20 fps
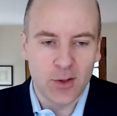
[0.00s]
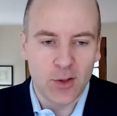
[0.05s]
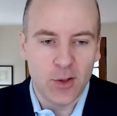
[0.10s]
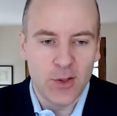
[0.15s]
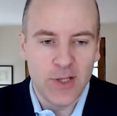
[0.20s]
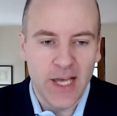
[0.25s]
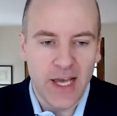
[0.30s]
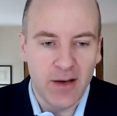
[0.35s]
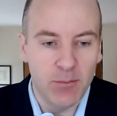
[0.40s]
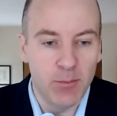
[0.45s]

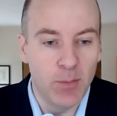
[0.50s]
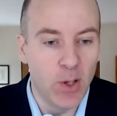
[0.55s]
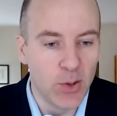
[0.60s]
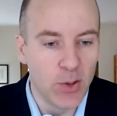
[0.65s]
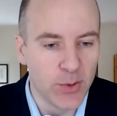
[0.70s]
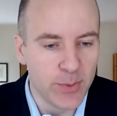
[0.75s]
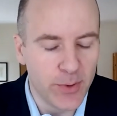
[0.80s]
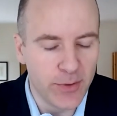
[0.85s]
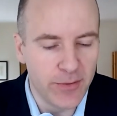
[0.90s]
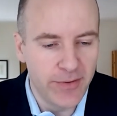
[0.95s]
could have
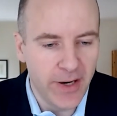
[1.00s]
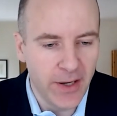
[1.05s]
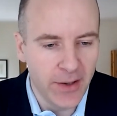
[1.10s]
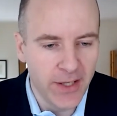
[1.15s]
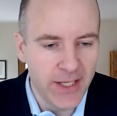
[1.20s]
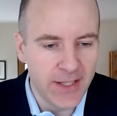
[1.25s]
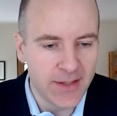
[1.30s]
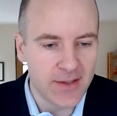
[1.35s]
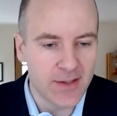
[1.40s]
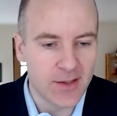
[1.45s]
multiple
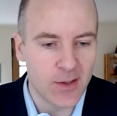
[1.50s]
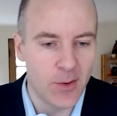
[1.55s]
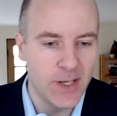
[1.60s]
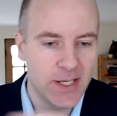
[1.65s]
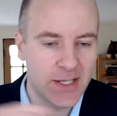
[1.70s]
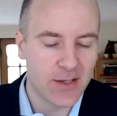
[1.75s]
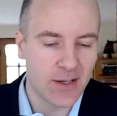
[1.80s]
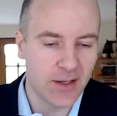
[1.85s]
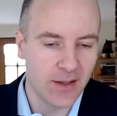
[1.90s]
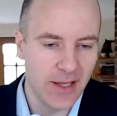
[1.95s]
variants so
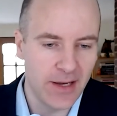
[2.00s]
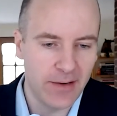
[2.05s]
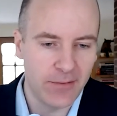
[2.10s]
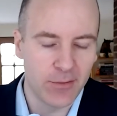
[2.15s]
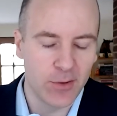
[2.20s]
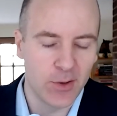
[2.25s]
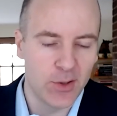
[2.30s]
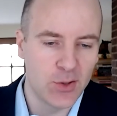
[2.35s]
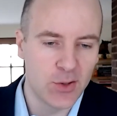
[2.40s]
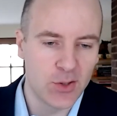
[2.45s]
as to
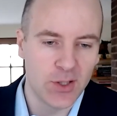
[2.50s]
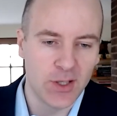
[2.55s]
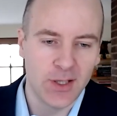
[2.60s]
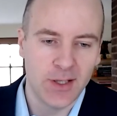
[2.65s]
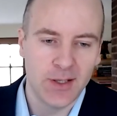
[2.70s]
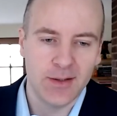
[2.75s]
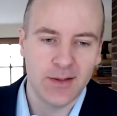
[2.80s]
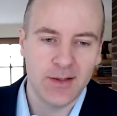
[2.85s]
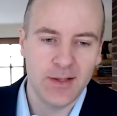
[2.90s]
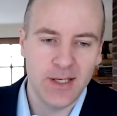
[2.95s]
leverage
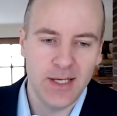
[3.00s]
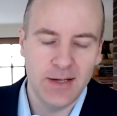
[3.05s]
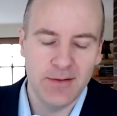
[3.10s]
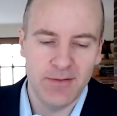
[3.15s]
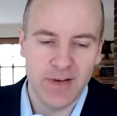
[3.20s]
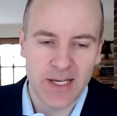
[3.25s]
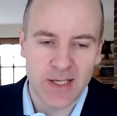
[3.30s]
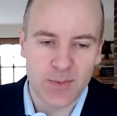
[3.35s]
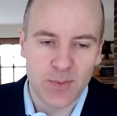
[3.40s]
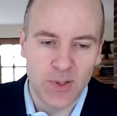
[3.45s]
the
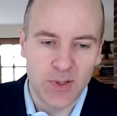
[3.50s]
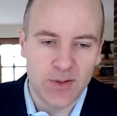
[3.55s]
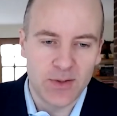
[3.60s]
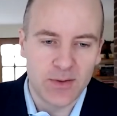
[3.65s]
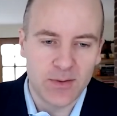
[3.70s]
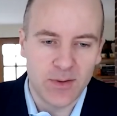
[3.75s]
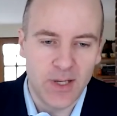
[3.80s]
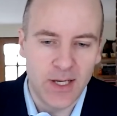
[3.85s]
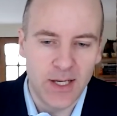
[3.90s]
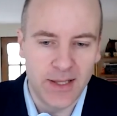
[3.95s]
investment
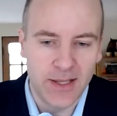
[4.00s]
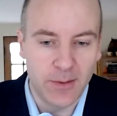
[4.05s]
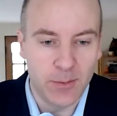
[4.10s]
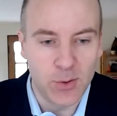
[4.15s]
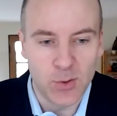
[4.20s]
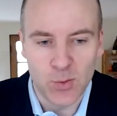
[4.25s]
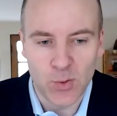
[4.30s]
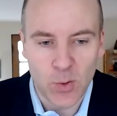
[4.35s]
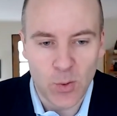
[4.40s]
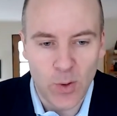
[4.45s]
that
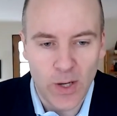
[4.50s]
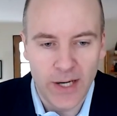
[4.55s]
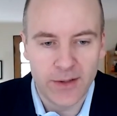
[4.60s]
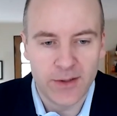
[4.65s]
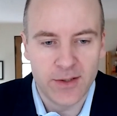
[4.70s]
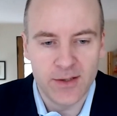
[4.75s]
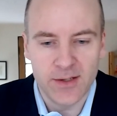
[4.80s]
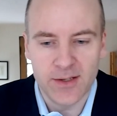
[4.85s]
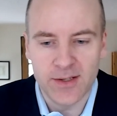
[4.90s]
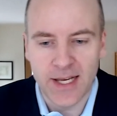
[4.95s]
was required
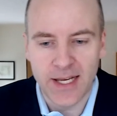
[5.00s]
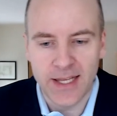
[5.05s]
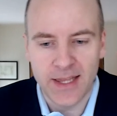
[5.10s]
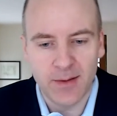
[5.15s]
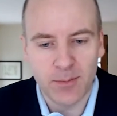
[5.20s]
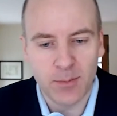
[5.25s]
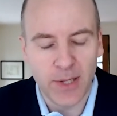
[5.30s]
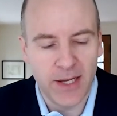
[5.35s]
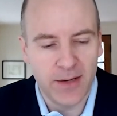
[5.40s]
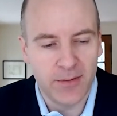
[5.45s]
to design
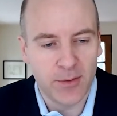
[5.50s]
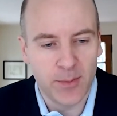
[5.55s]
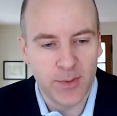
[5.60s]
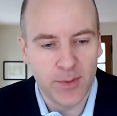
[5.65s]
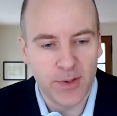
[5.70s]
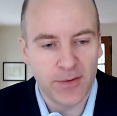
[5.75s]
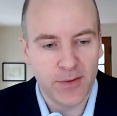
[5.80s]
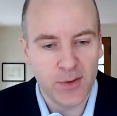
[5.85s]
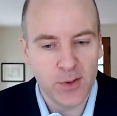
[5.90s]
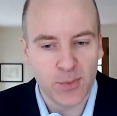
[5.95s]
that platform in
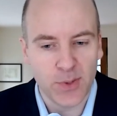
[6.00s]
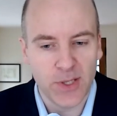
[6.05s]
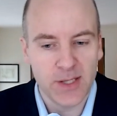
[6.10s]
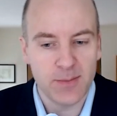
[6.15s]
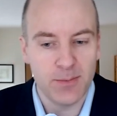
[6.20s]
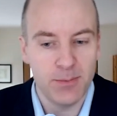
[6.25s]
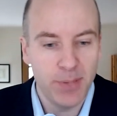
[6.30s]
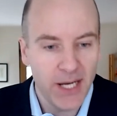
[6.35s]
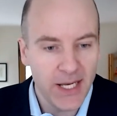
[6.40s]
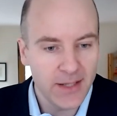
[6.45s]
the first place,
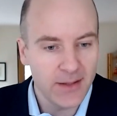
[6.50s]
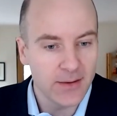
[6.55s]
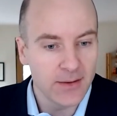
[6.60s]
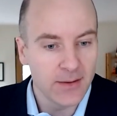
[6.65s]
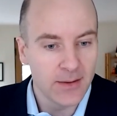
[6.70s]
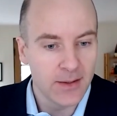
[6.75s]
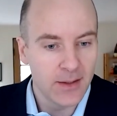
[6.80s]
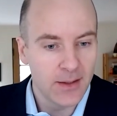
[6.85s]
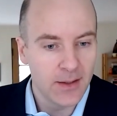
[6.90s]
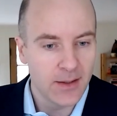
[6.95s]
but
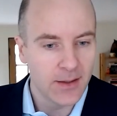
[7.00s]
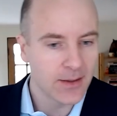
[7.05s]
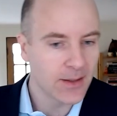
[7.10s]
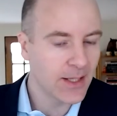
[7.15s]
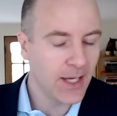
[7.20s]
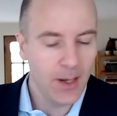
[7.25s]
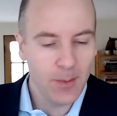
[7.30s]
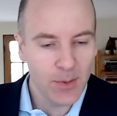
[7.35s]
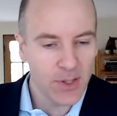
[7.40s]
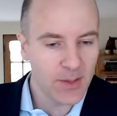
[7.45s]

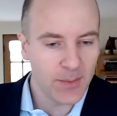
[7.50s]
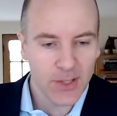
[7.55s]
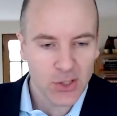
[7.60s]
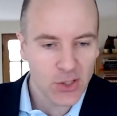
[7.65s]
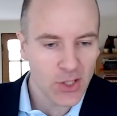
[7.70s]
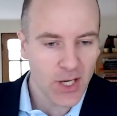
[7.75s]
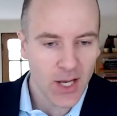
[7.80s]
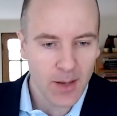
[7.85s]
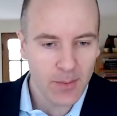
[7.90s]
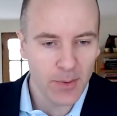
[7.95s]
came with a bunch
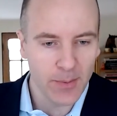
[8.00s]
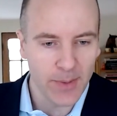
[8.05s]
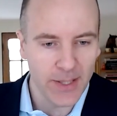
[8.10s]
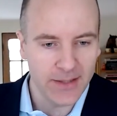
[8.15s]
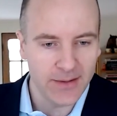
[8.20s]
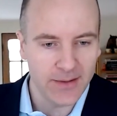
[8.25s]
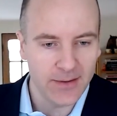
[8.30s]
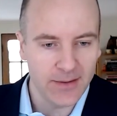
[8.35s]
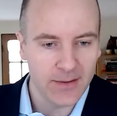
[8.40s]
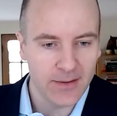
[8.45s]
of
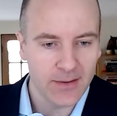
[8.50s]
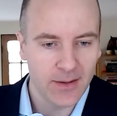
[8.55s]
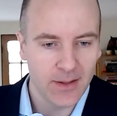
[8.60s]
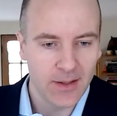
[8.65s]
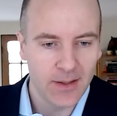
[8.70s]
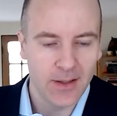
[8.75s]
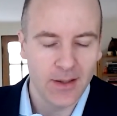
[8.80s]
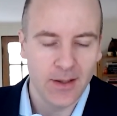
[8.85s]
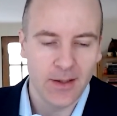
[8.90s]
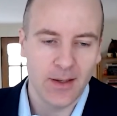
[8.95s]
compromises.
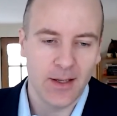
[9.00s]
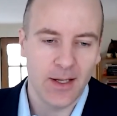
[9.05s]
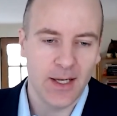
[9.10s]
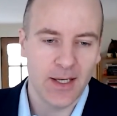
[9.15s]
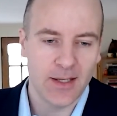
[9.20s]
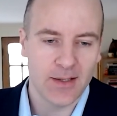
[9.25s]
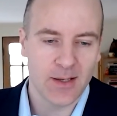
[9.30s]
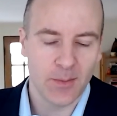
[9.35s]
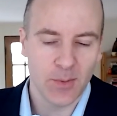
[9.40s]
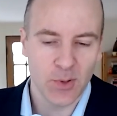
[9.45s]

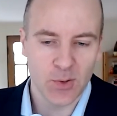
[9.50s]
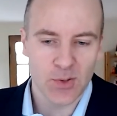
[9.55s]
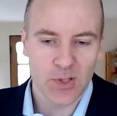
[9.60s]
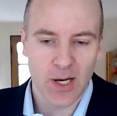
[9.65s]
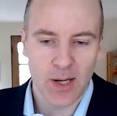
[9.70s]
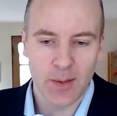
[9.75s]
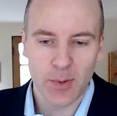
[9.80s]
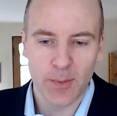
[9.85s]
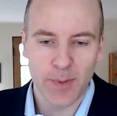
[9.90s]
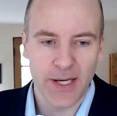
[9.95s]
And some of those
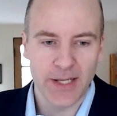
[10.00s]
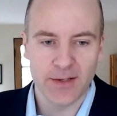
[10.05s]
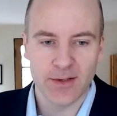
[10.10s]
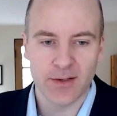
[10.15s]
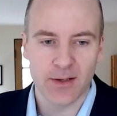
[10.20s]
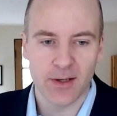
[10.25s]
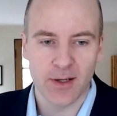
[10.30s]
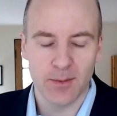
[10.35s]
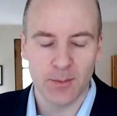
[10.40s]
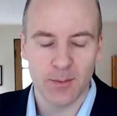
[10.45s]

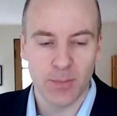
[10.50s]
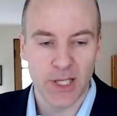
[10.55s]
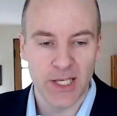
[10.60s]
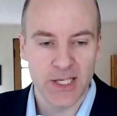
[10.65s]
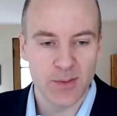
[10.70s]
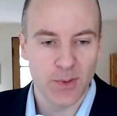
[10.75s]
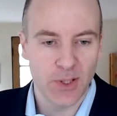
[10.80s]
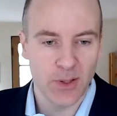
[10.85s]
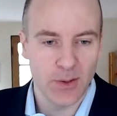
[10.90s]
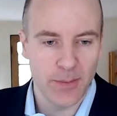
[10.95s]
compromises are
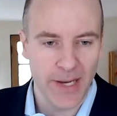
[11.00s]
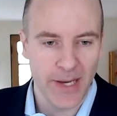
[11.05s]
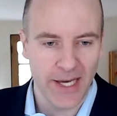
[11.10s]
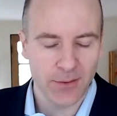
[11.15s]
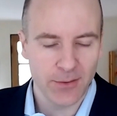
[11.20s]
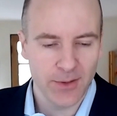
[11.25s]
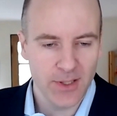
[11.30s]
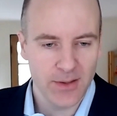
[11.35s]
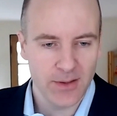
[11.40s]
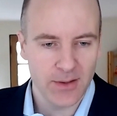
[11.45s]
placement of the
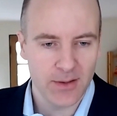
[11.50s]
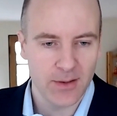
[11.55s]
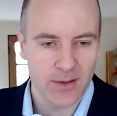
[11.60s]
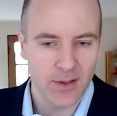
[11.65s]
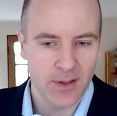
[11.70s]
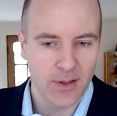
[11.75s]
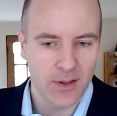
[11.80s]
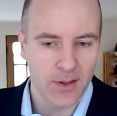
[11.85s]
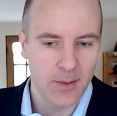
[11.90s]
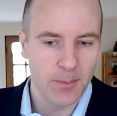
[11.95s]
batteries,
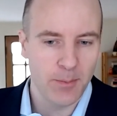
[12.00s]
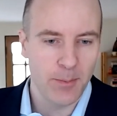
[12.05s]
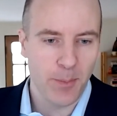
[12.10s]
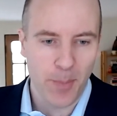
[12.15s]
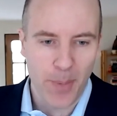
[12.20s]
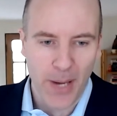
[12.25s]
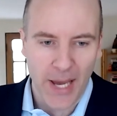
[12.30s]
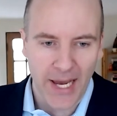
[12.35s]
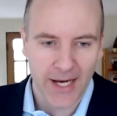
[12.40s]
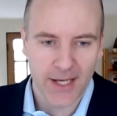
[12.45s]

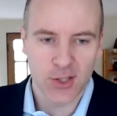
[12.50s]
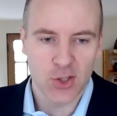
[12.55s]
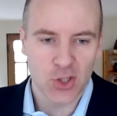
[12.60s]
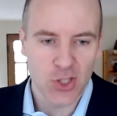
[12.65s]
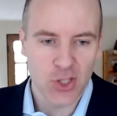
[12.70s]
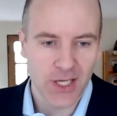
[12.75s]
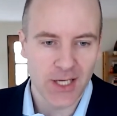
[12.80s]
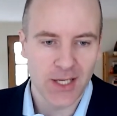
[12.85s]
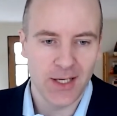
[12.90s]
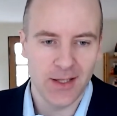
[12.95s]

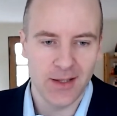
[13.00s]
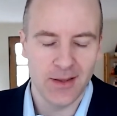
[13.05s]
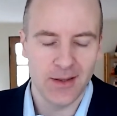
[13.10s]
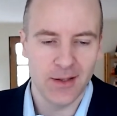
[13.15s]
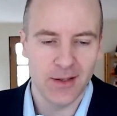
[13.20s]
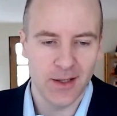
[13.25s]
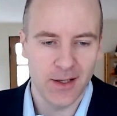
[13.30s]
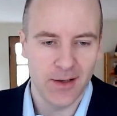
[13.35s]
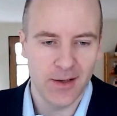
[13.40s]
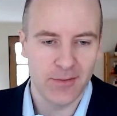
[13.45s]
packaging in
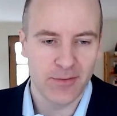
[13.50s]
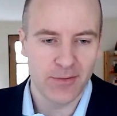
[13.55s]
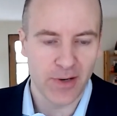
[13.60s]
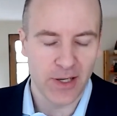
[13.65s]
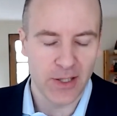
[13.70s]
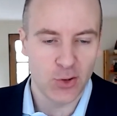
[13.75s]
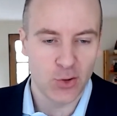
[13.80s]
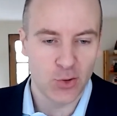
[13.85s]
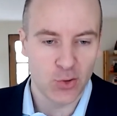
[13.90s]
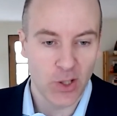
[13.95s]
the
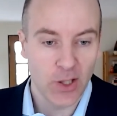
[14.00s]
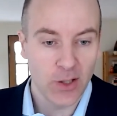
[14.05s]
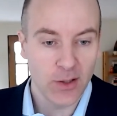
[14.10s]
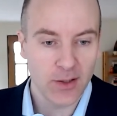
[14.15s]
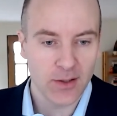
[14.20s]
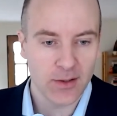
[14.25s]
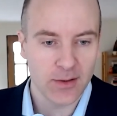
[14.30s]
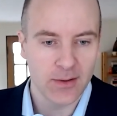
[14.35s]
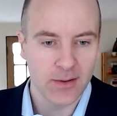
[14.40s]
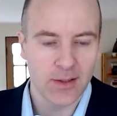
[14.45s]
front
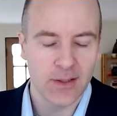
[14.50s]
trunk,